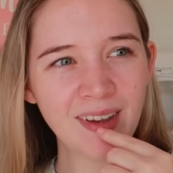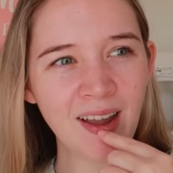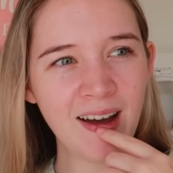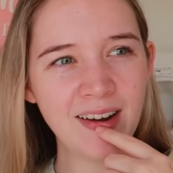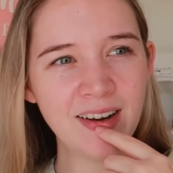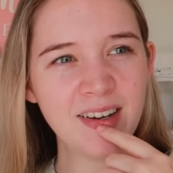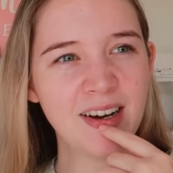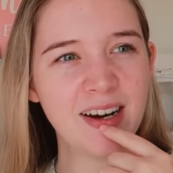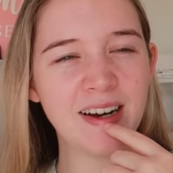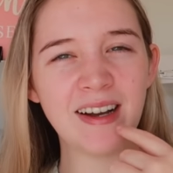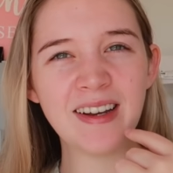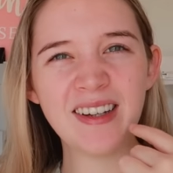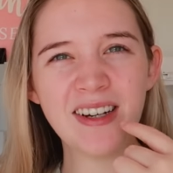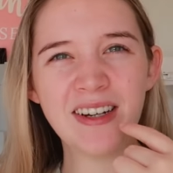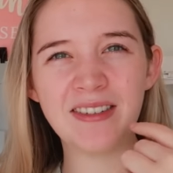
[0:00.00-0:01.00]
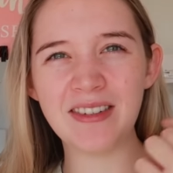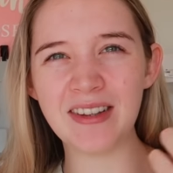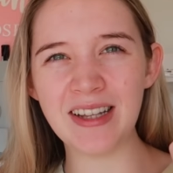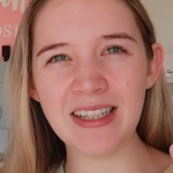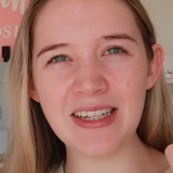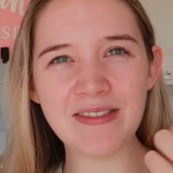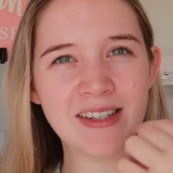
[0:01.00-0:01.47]
I don't know. Do
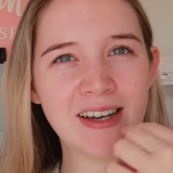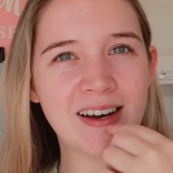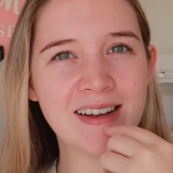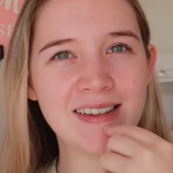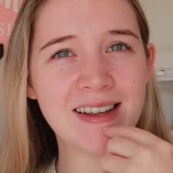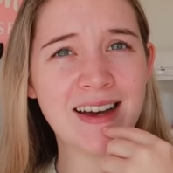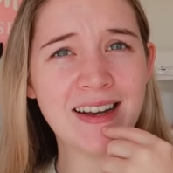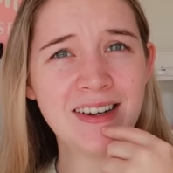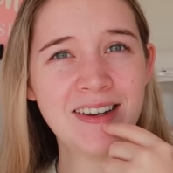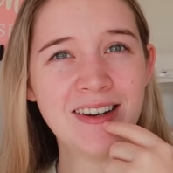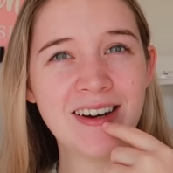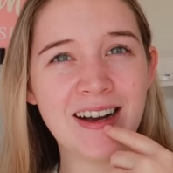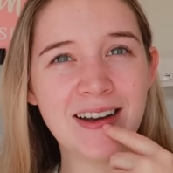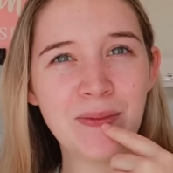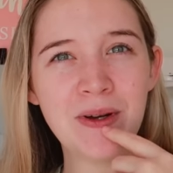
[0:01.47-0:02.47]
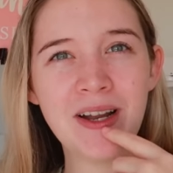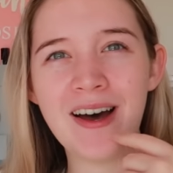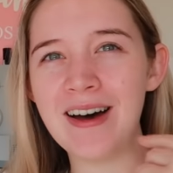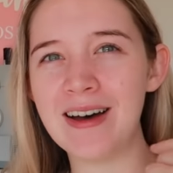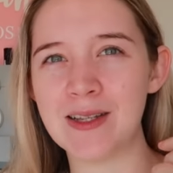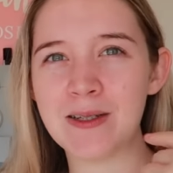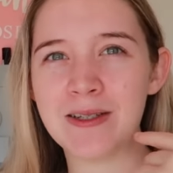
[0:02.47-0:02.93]
they leave scars? I don't know. I didn't want to
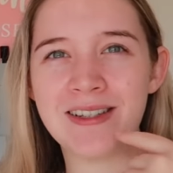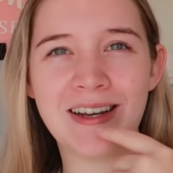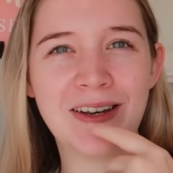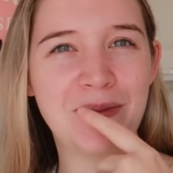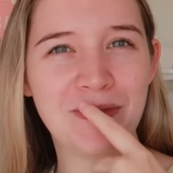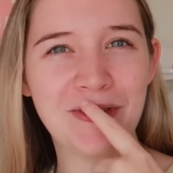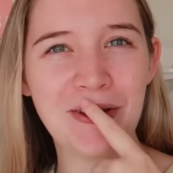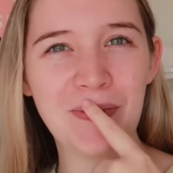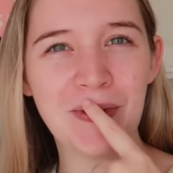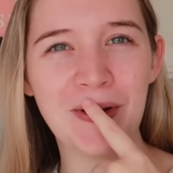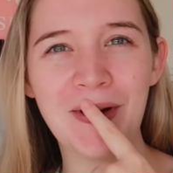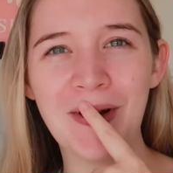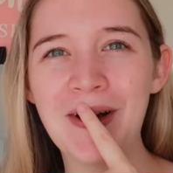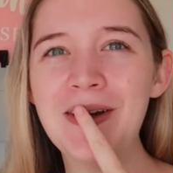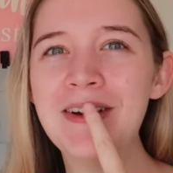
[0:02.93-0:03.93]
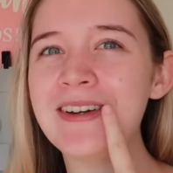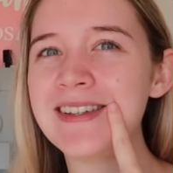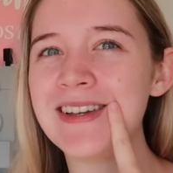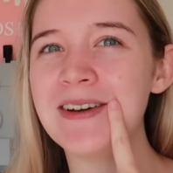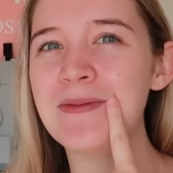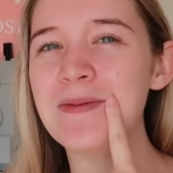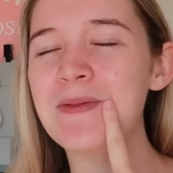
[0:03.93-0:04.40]
ask because I didn't really want to know because
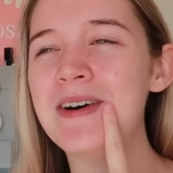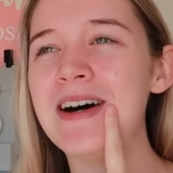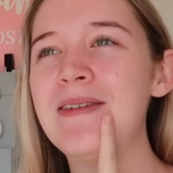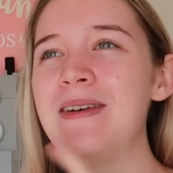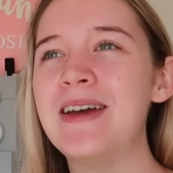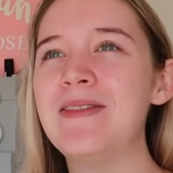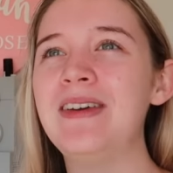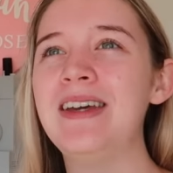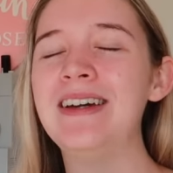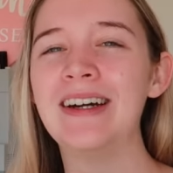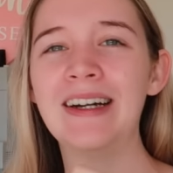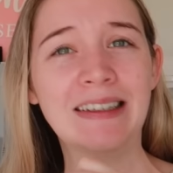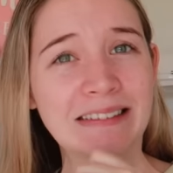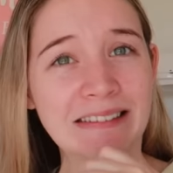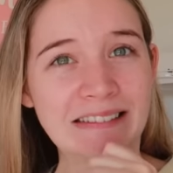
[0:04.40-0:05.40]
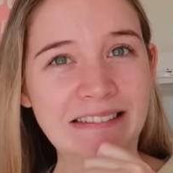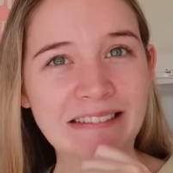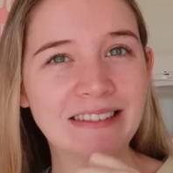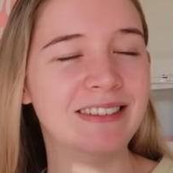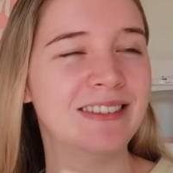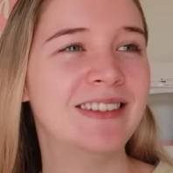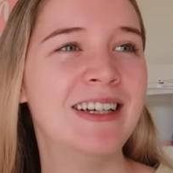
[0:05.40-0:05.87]
it might make me go.
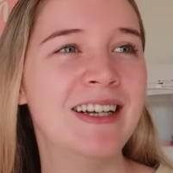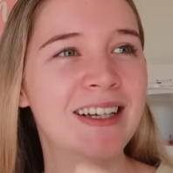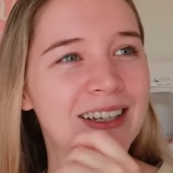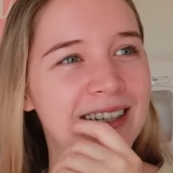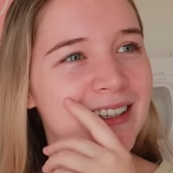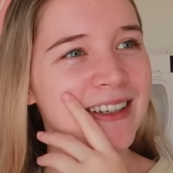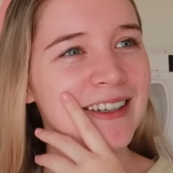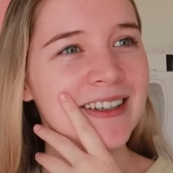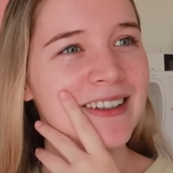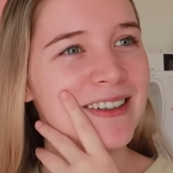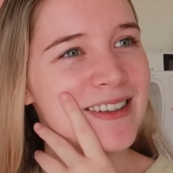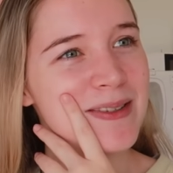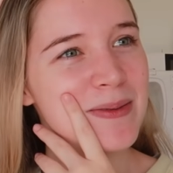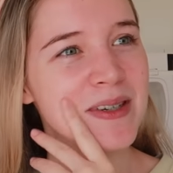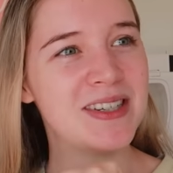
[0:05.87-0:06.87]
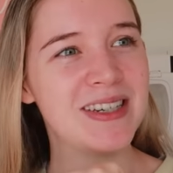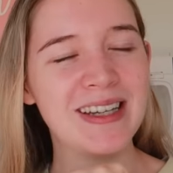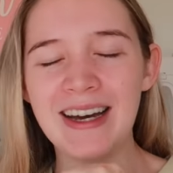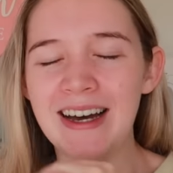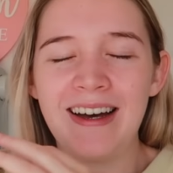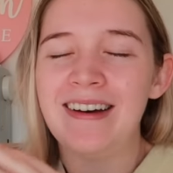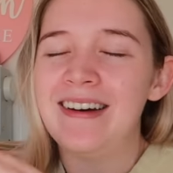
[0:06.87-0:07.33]
Especially,
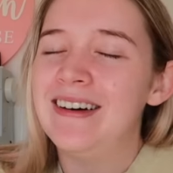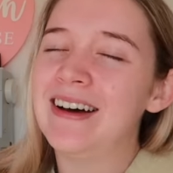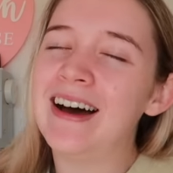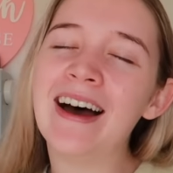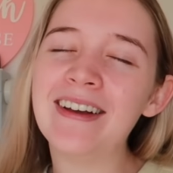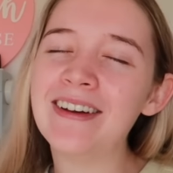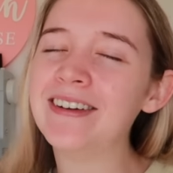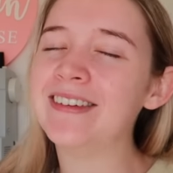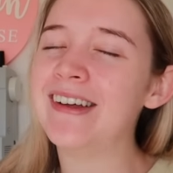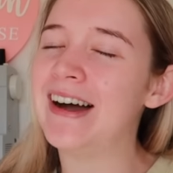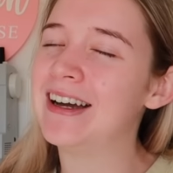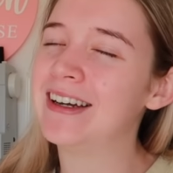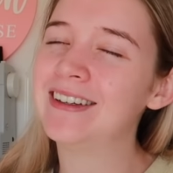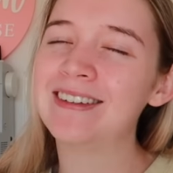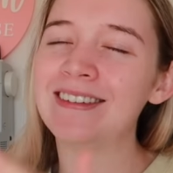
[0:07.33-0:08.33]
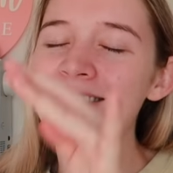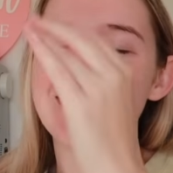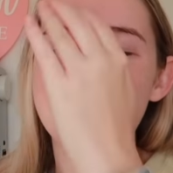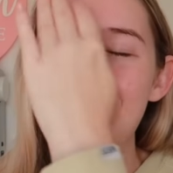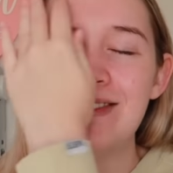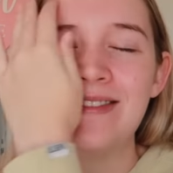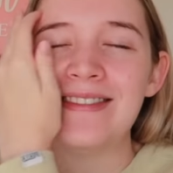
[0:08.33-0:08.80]
I don't like
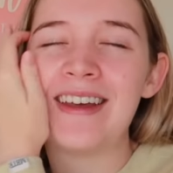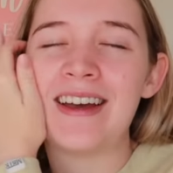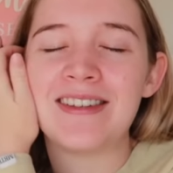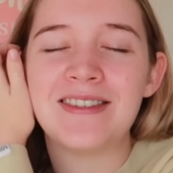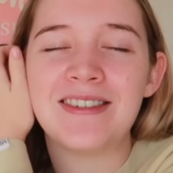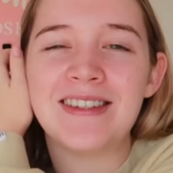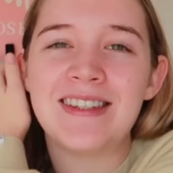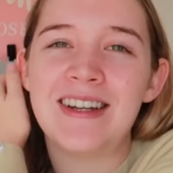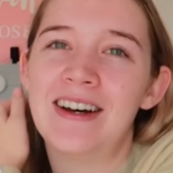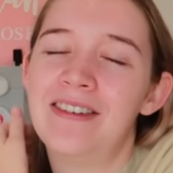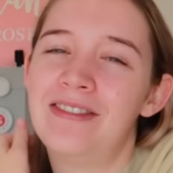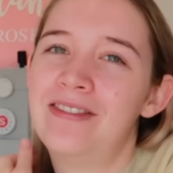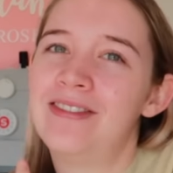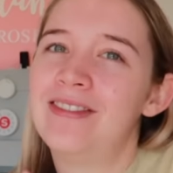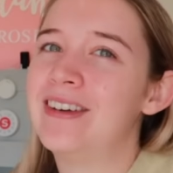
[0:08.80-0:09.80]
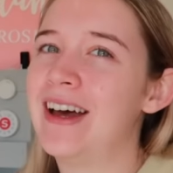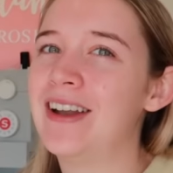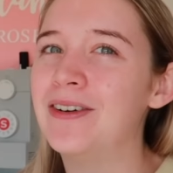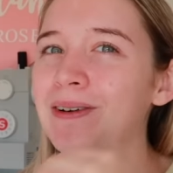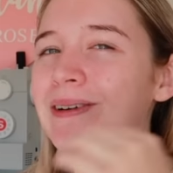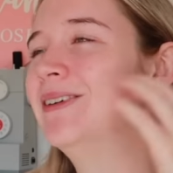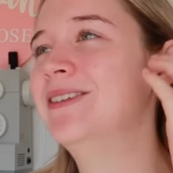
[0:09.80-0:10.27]
that sort of stuff at
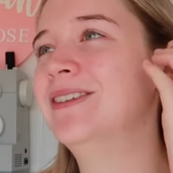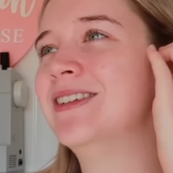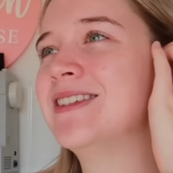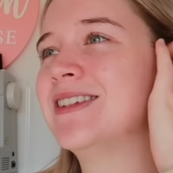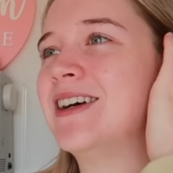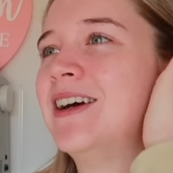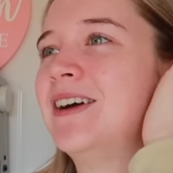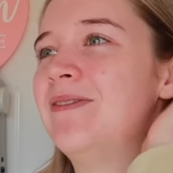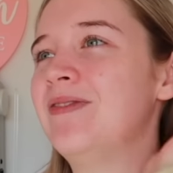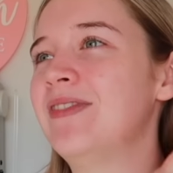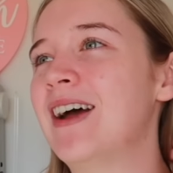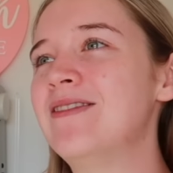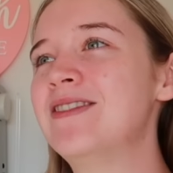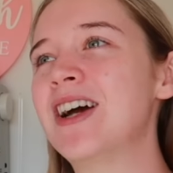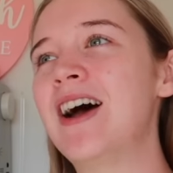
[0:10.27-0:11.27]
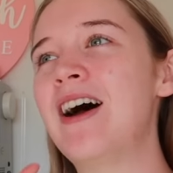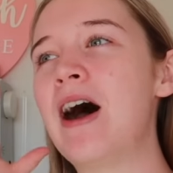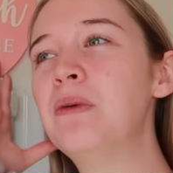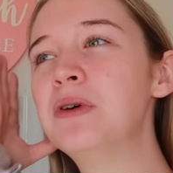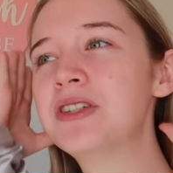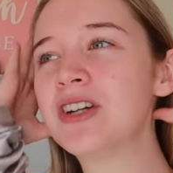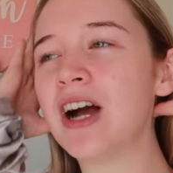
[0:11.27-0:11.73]
all. So I
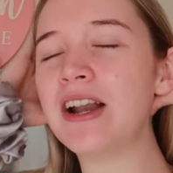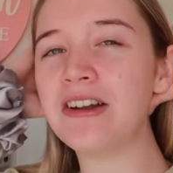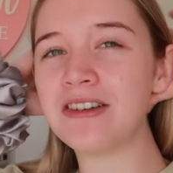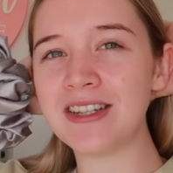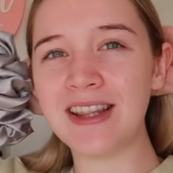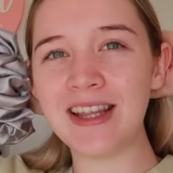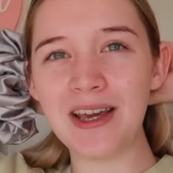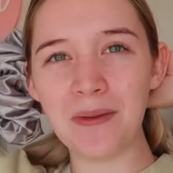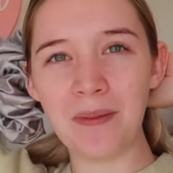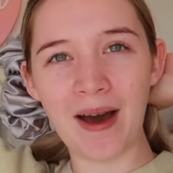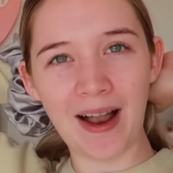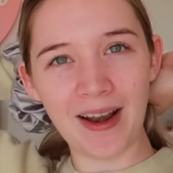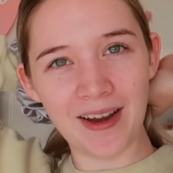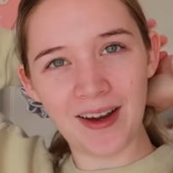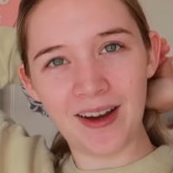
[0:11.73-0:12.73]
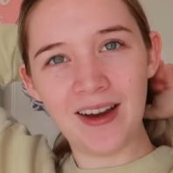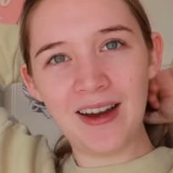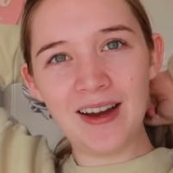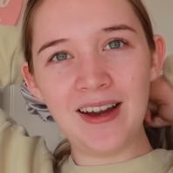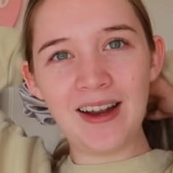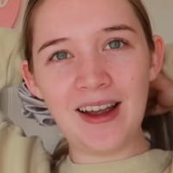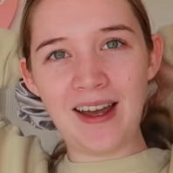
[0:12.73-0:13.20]
was trying not to think about it.
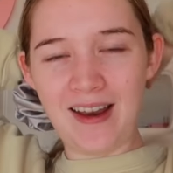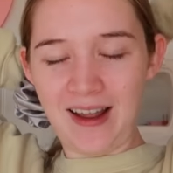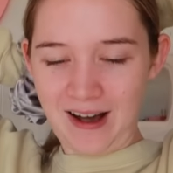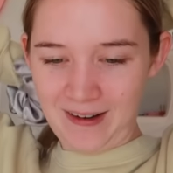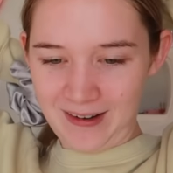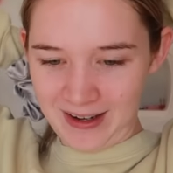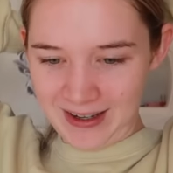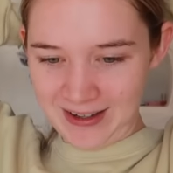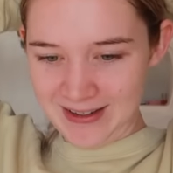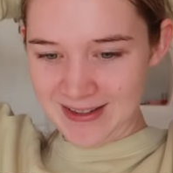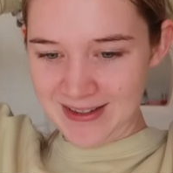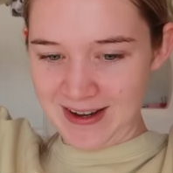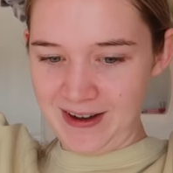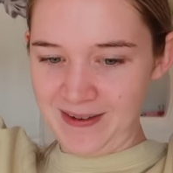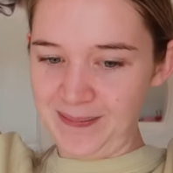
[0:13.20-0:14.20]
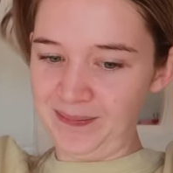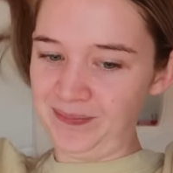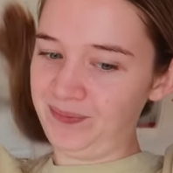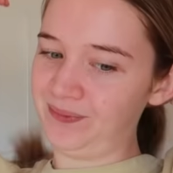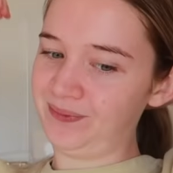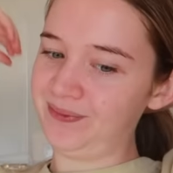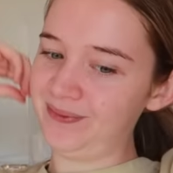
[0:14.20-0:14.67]
Anyhow, it's
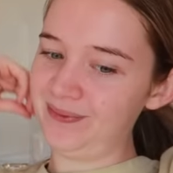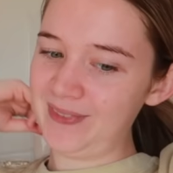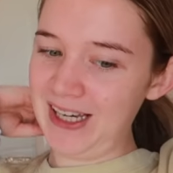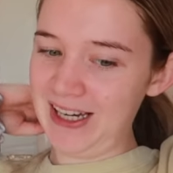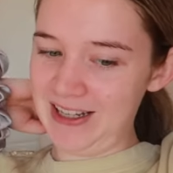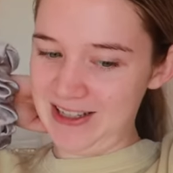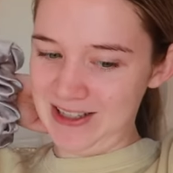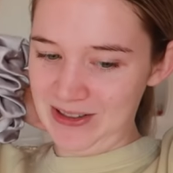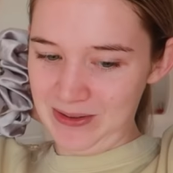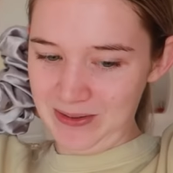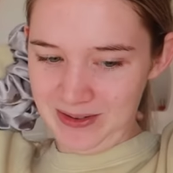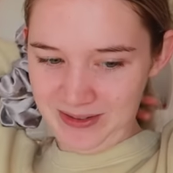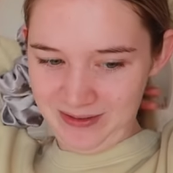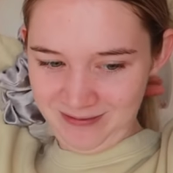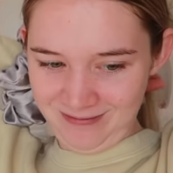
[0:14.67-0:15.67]
cancelled